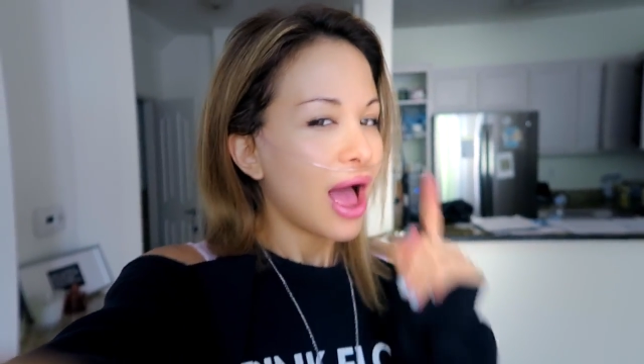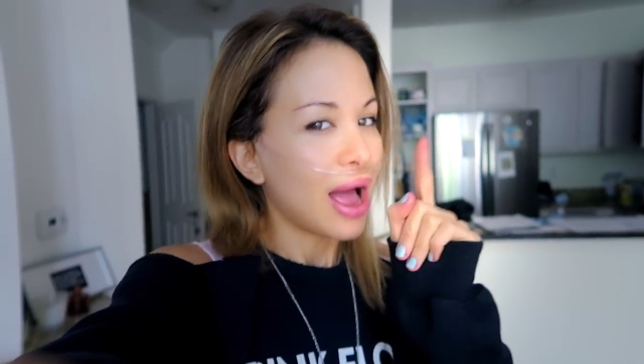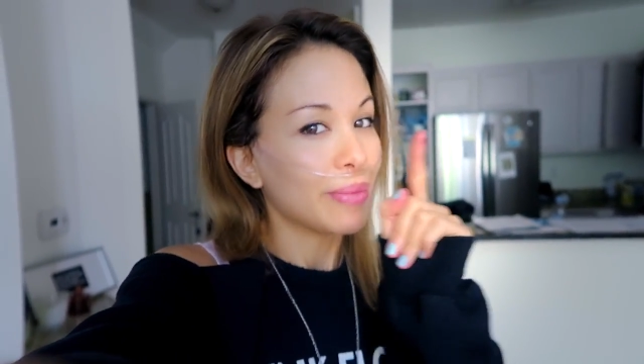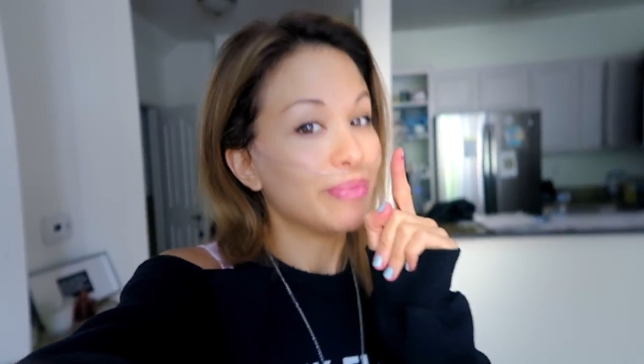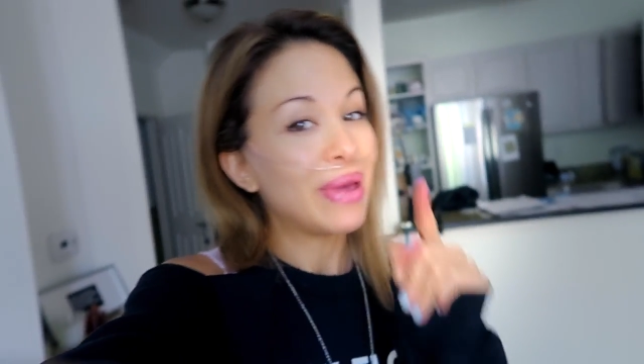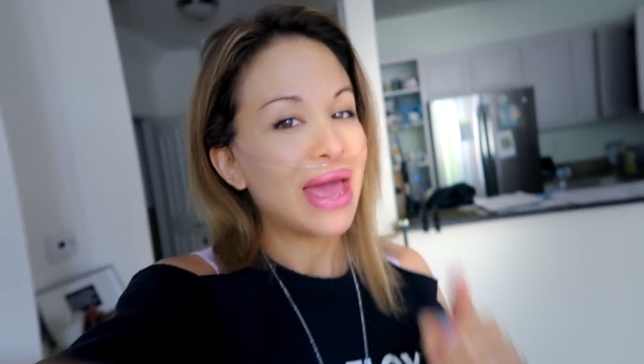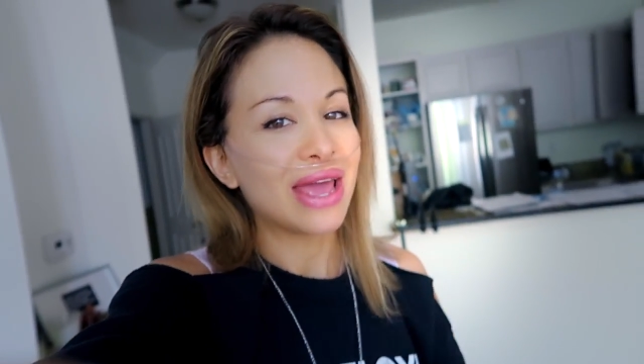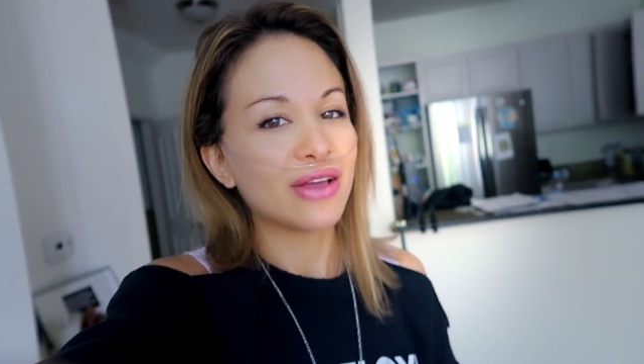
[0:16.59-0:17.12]

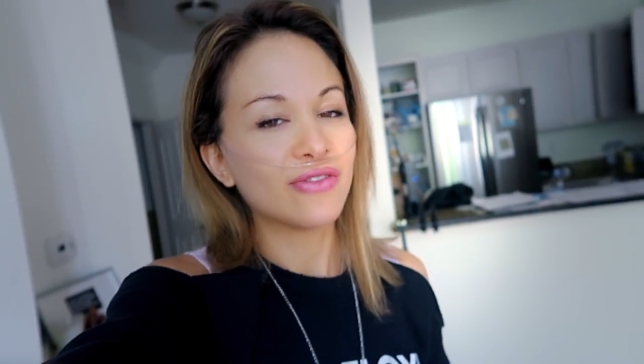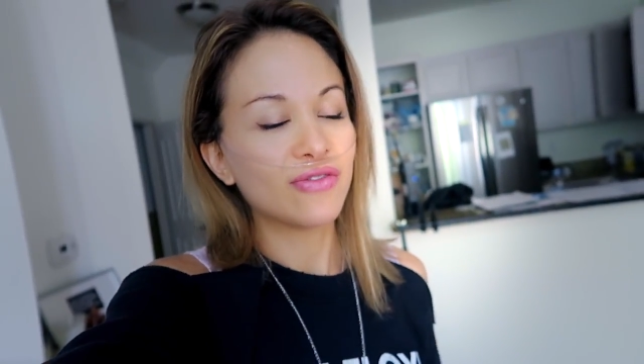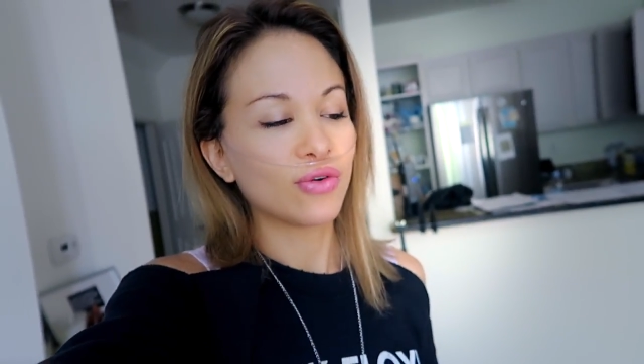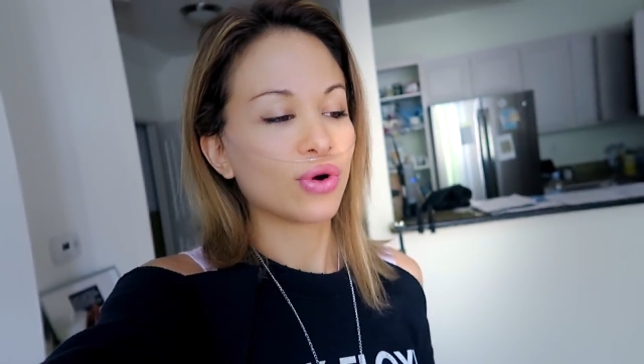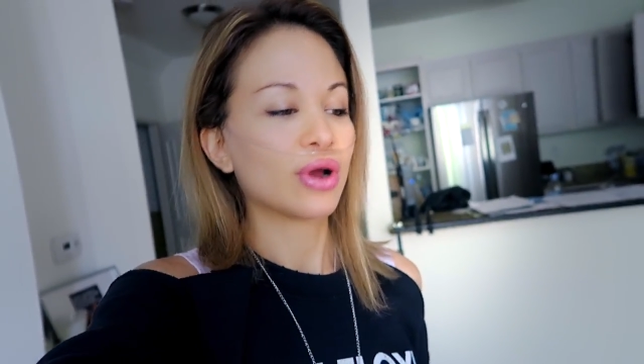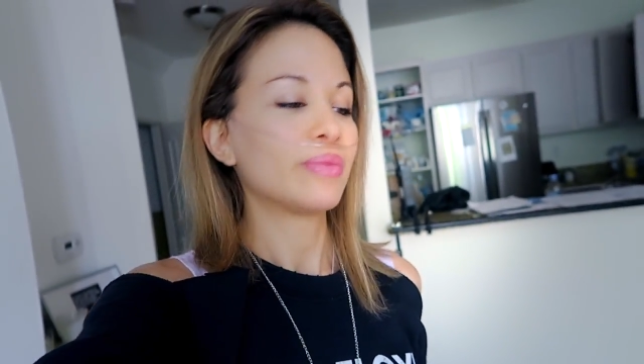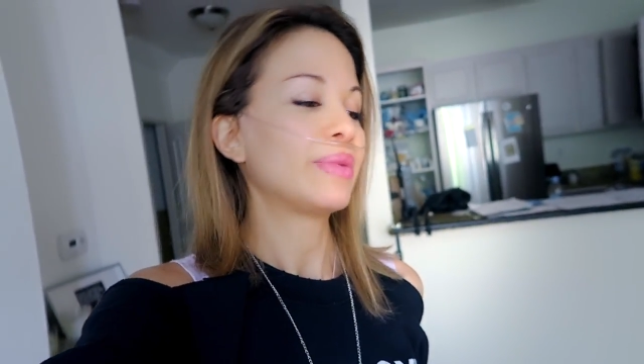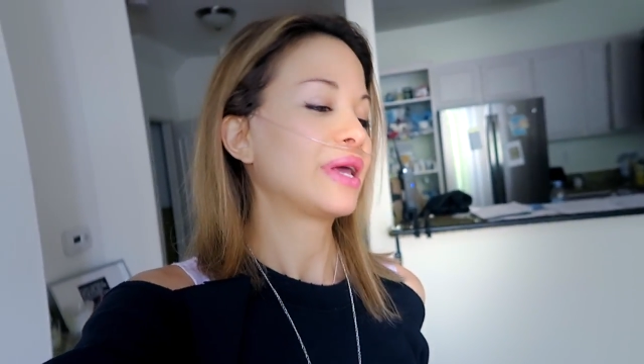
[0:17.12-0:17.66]
I'm paying
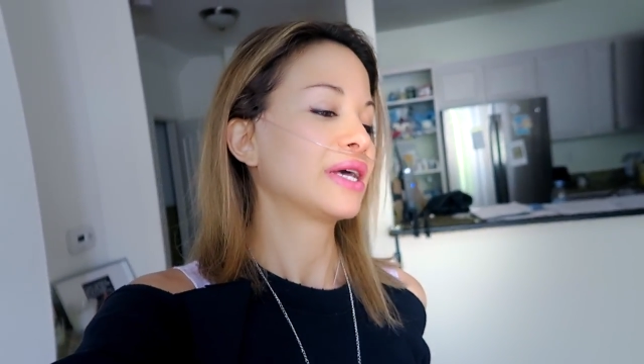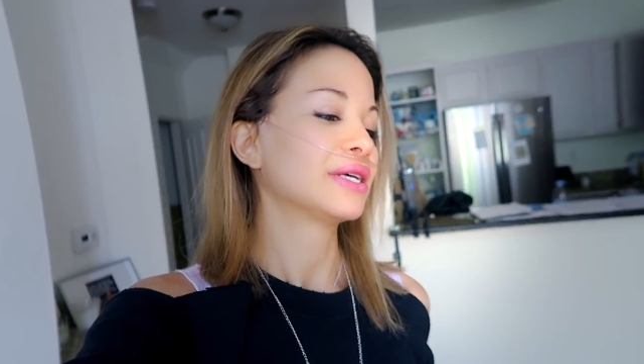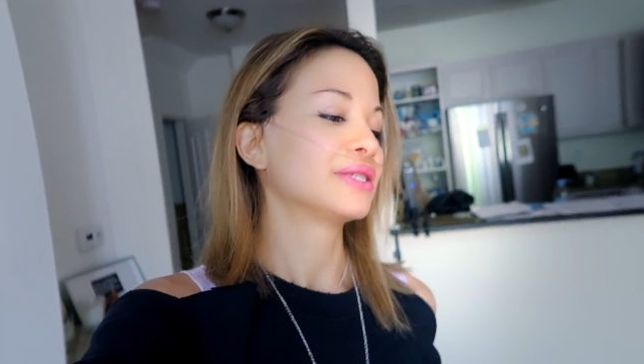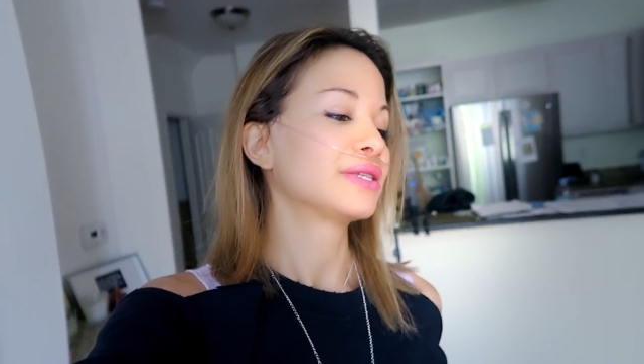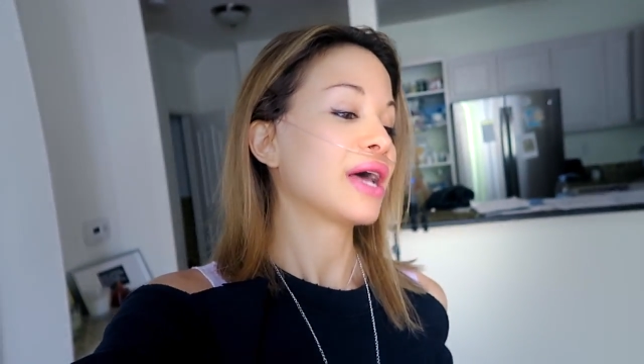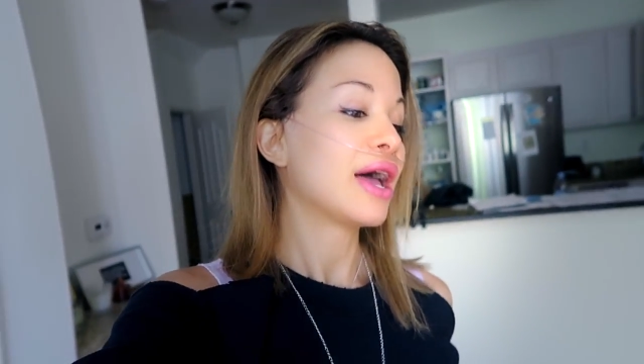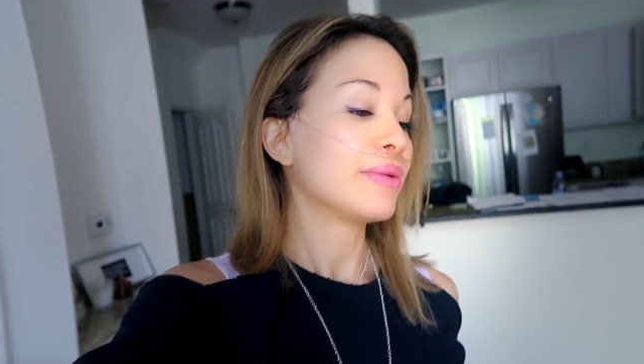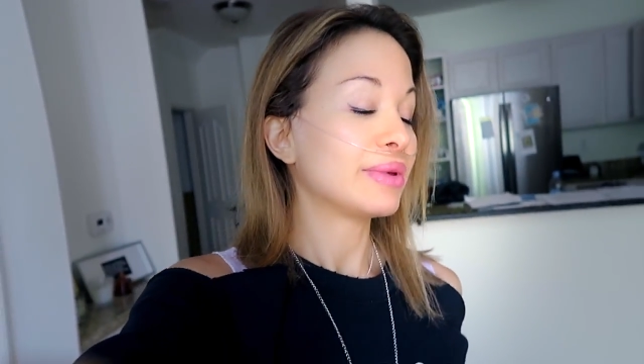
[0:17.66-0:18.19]
for it
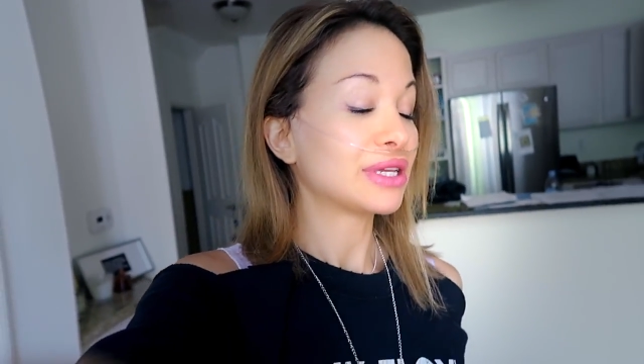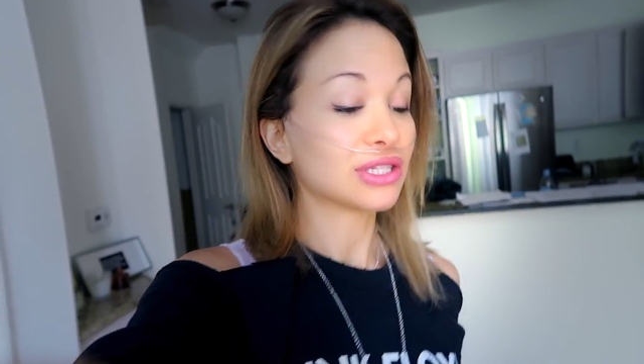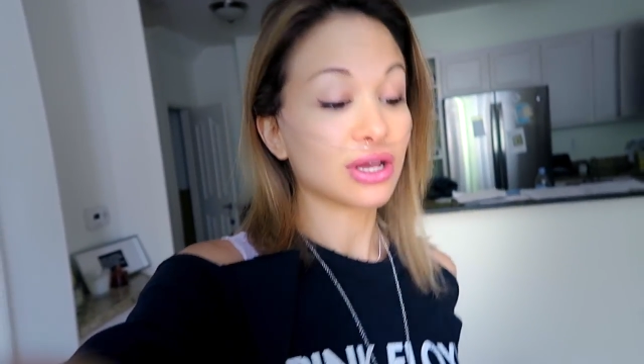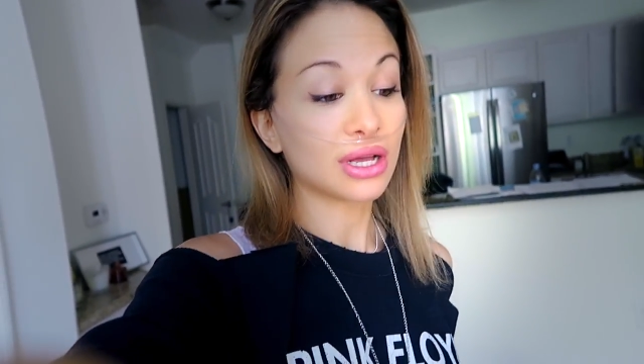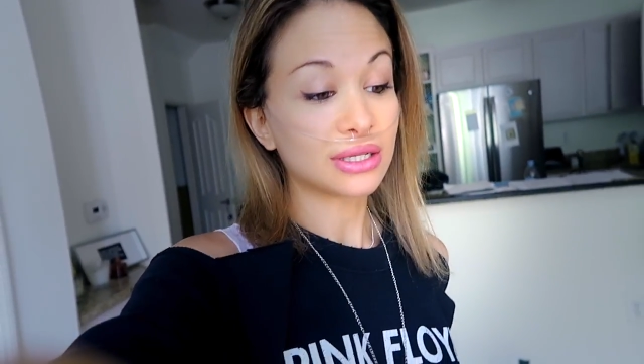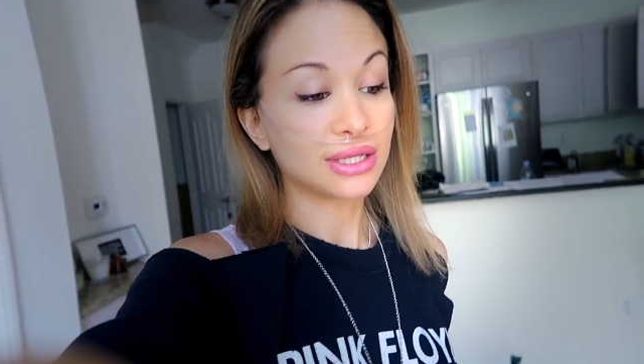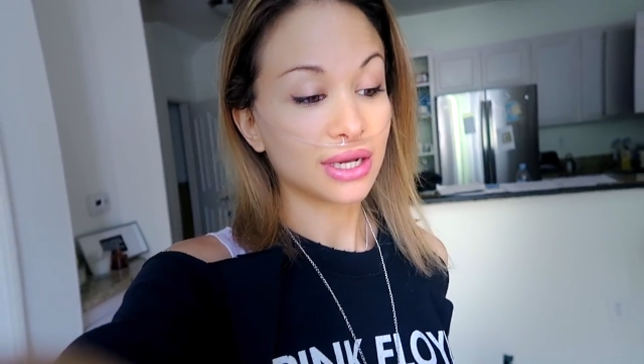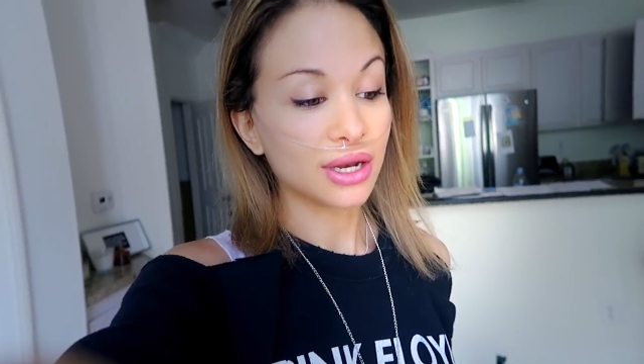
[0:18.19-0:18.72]
because I'm
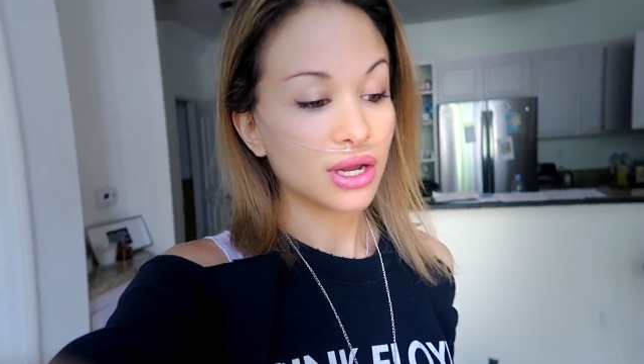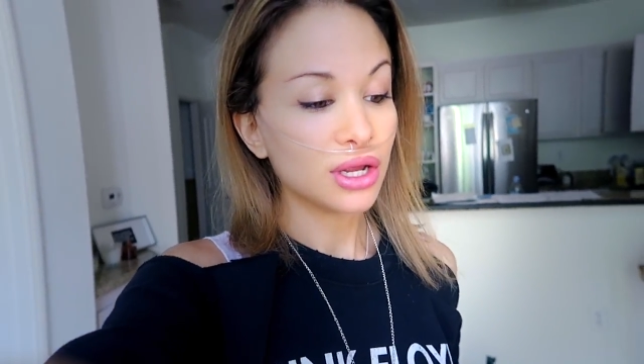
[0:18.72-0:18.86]
exhausted.